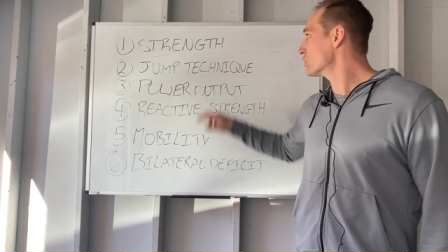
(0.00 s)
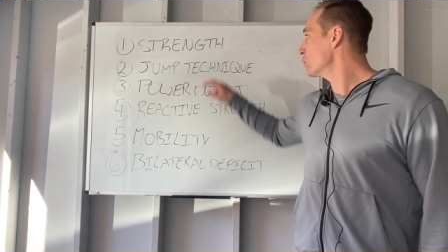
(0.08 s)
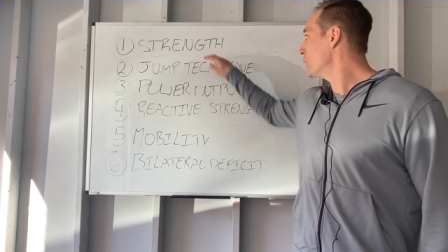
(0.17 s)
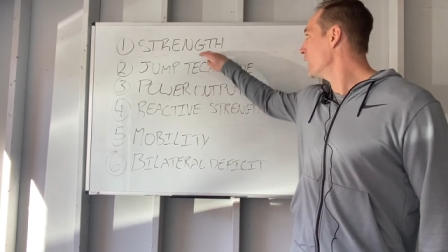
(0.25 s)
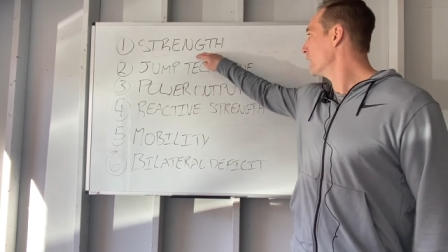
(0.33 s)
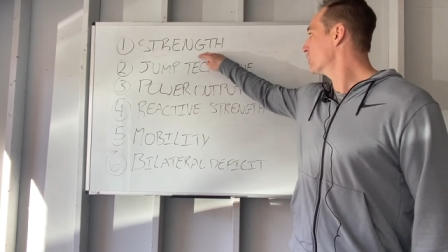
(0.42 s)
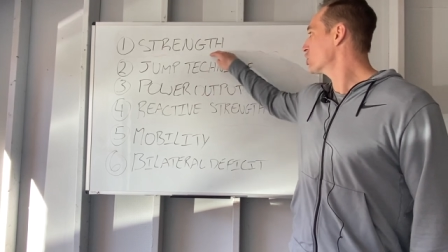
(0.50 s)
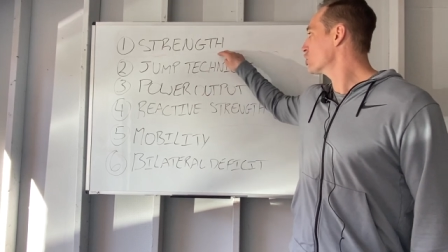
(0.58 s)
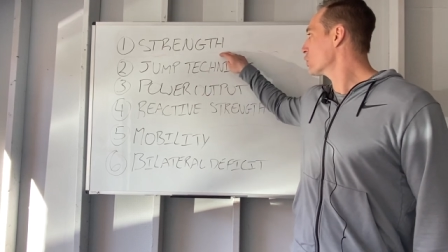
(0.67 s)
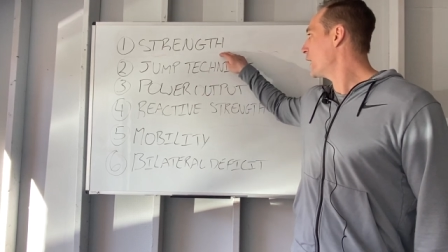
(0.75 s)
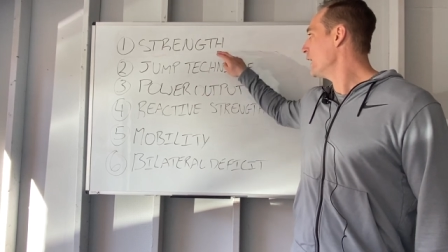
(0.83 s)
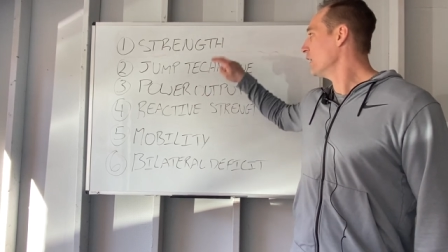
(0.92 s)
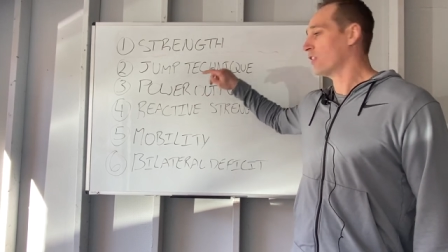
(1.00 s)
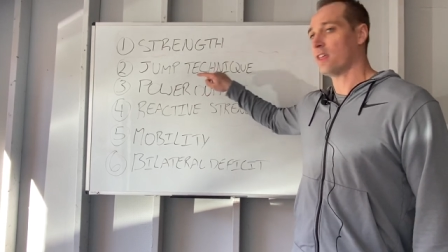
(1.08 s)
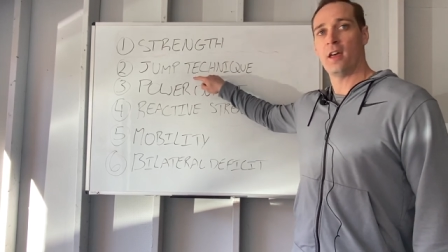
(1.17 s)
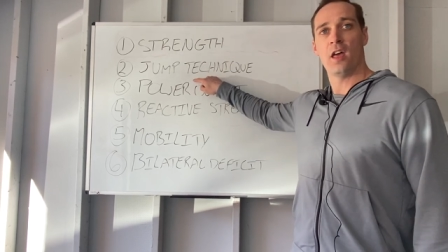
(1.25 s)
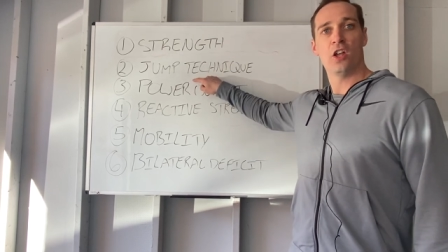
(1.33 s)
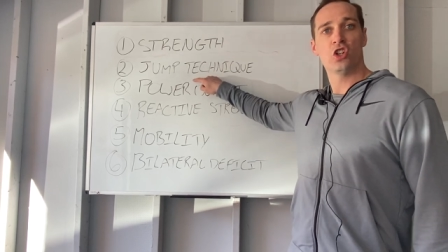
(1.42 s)
So we got strength,
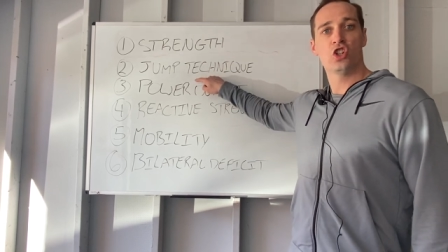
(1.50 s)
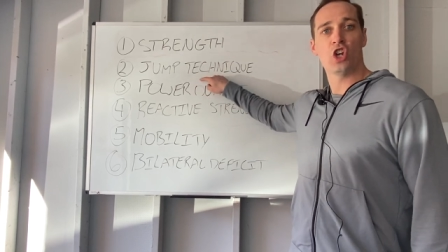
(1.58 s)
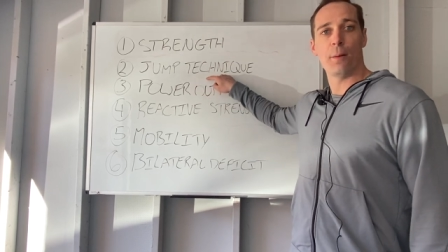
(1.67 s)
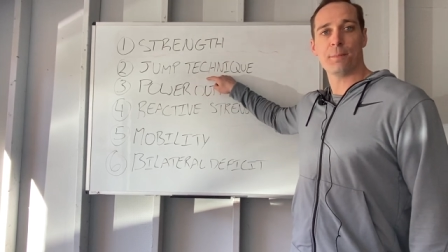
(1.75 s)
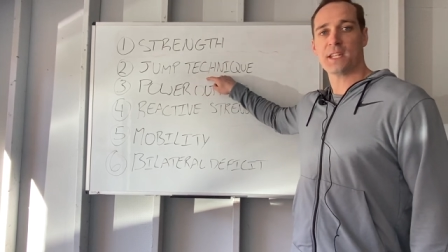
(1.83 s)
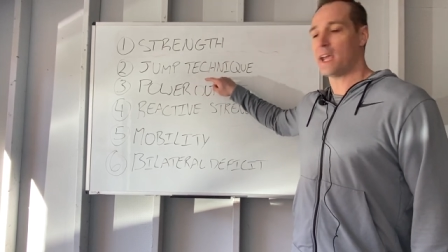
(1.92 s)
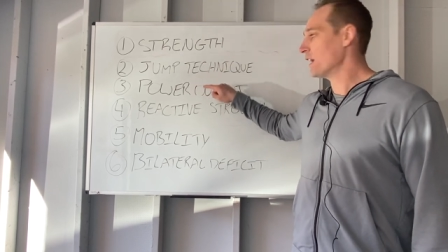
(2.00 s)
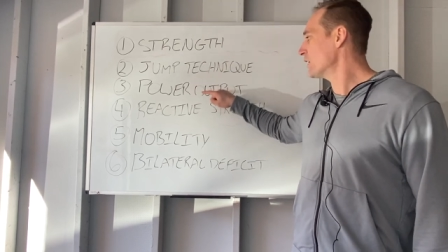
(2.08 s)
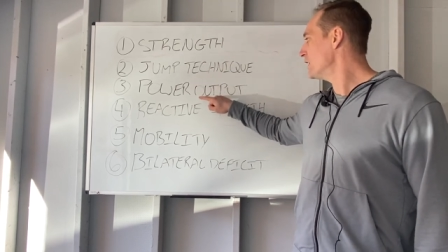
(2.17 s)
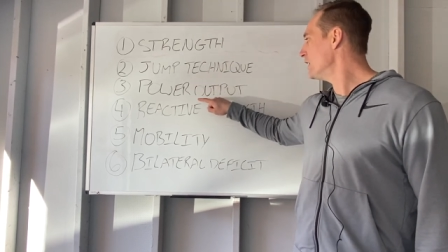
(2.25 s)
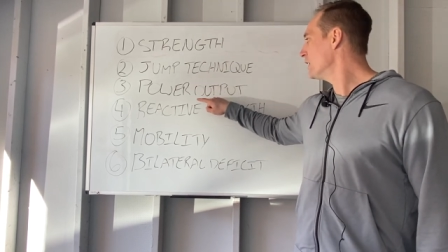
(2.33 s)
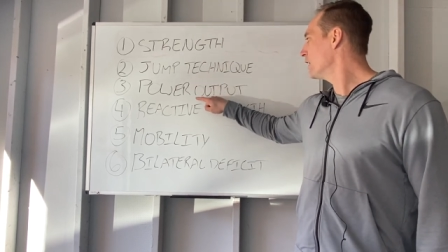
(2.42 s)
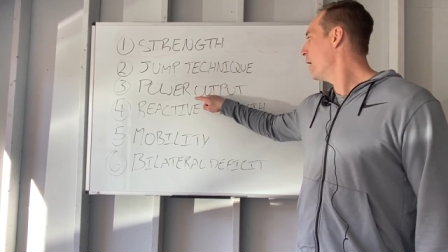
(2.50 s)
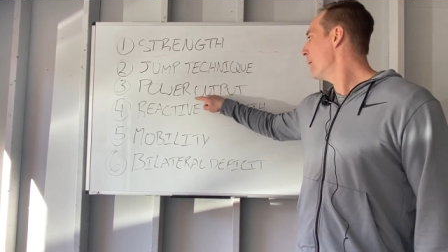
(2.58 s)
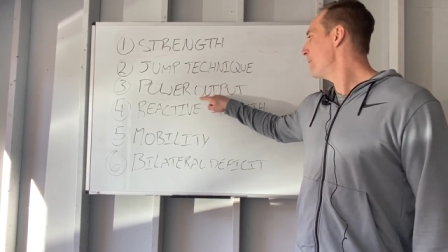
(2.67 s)
jump technique,